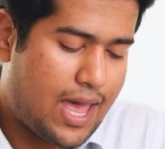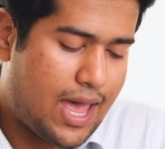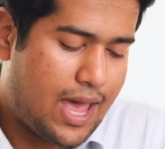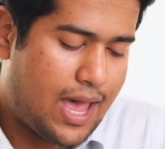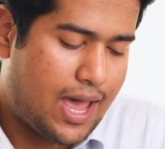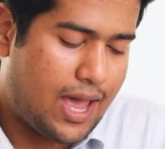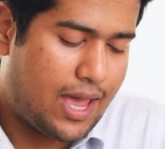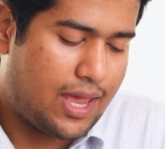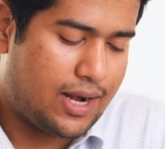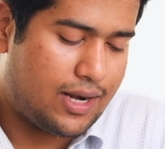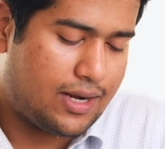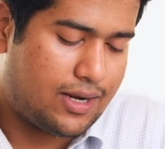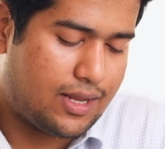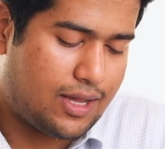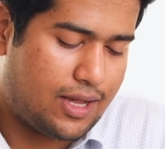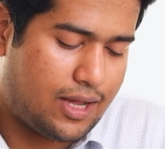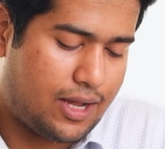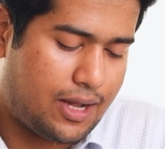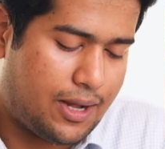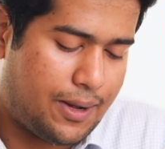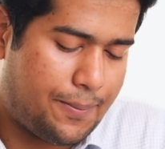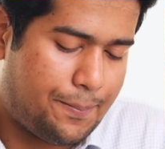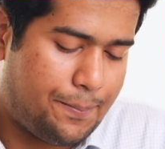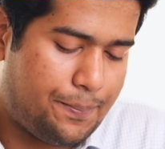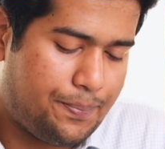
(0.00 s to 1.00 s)
and
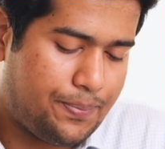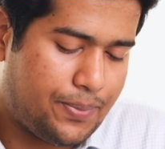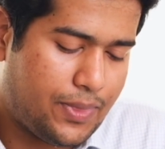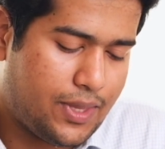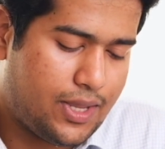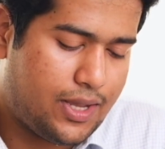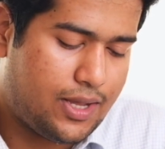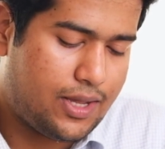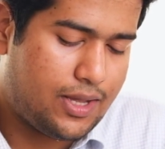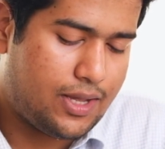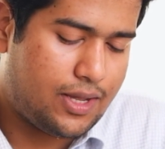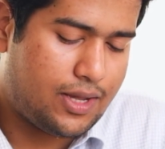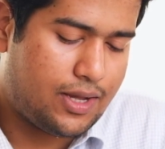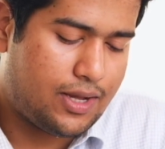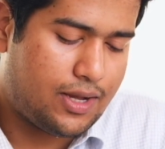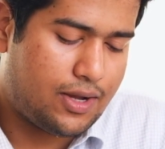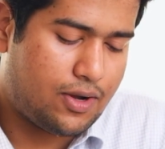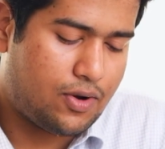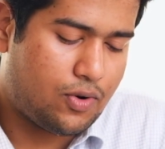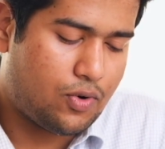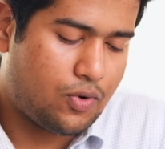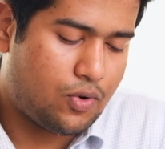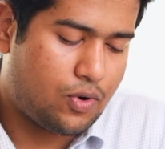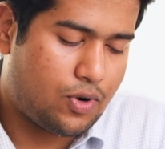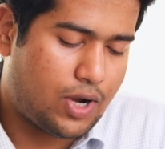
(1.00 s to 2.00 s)

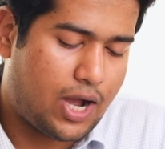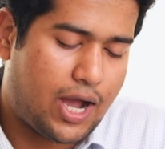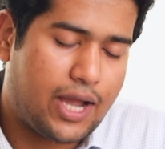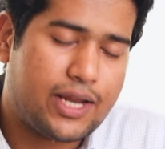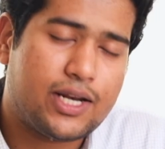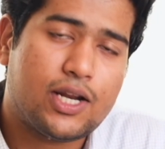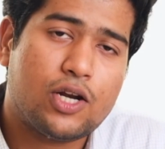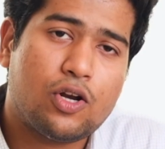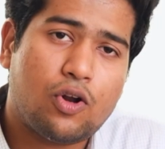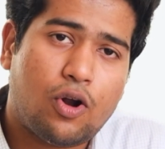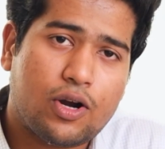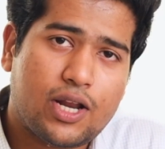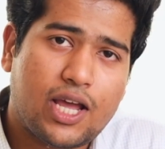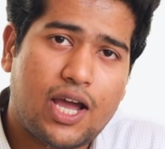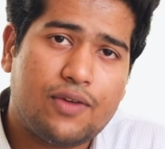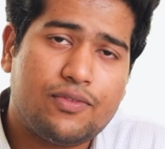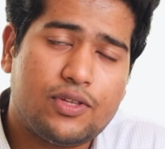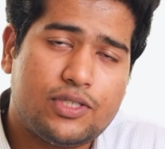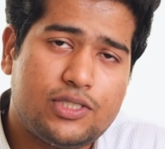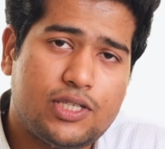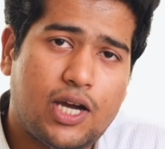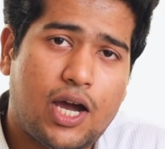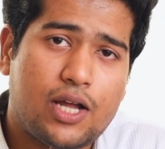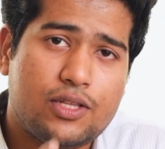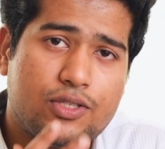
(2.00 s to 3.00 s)
I did not have
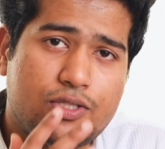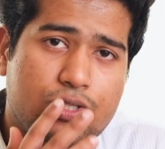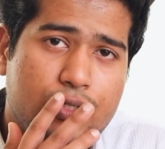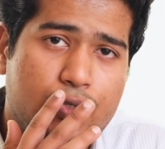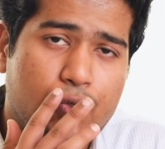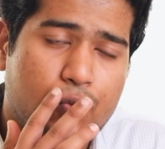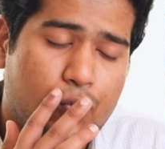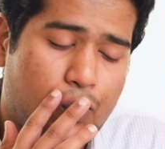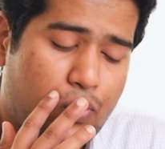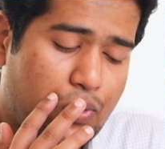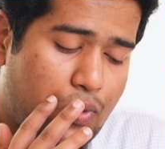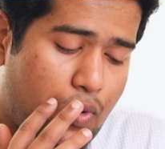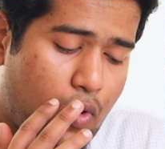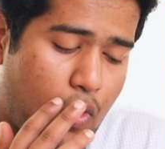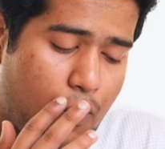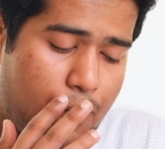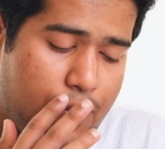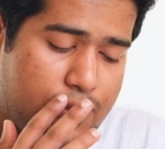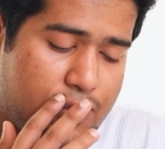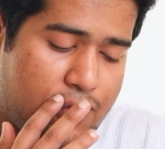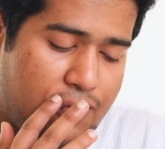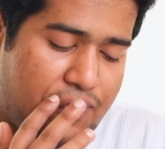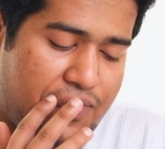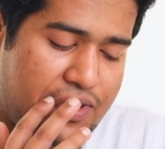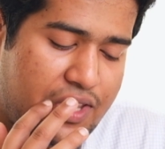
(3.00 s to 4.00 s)
the chance to
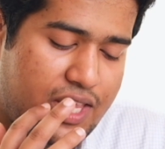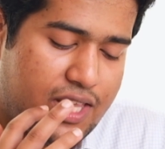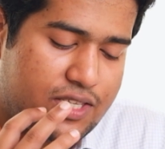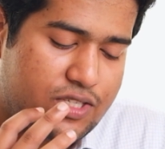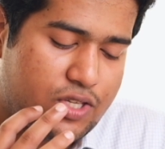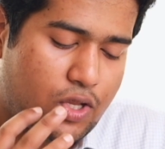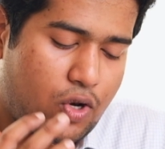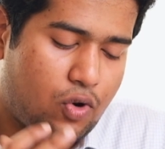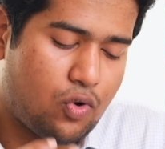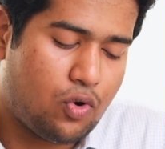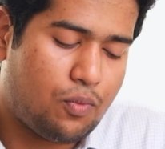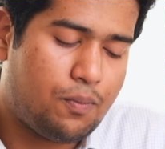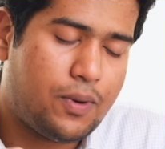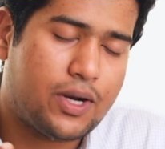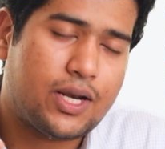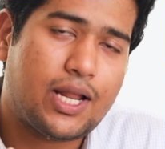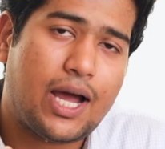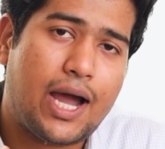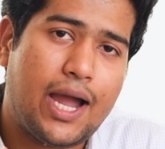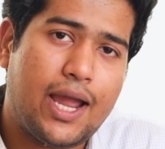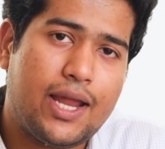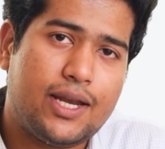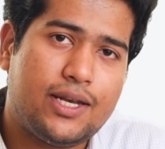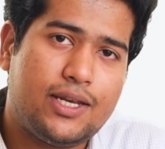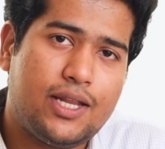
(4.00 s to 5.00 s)
open the VSLO, but
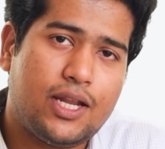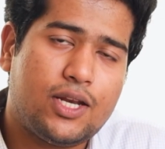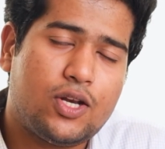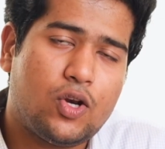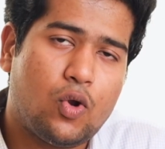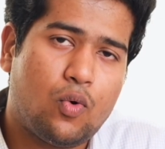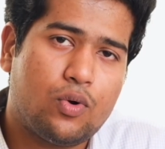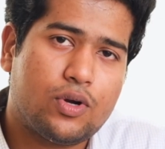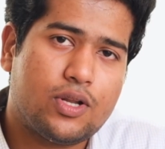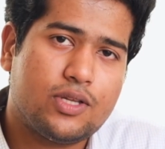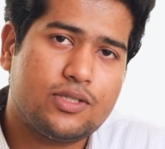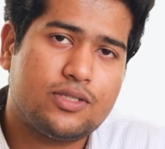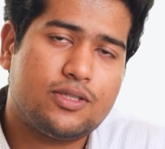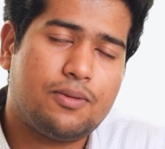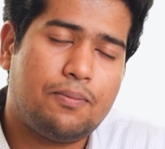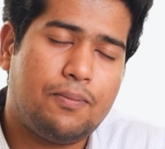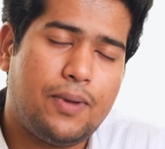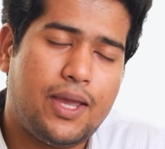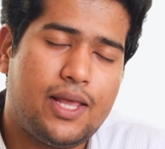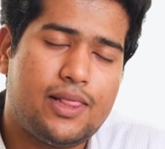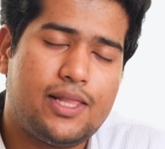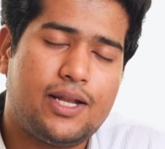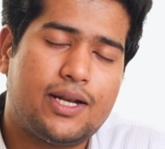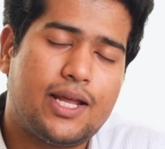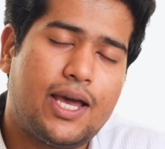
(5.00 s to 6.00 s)
I did notice the
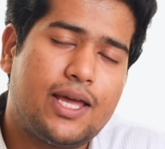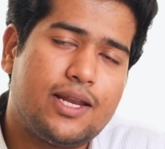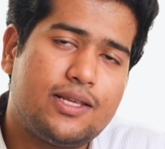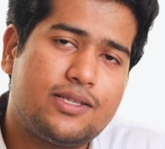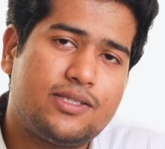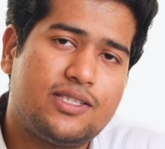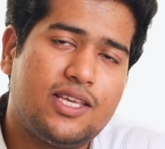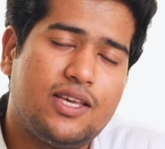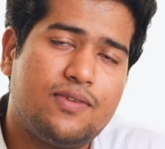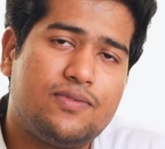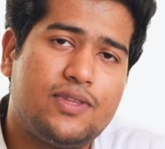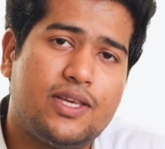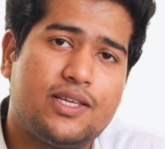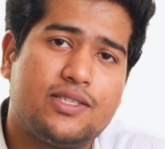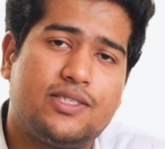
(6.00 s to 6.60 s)
mail that I received.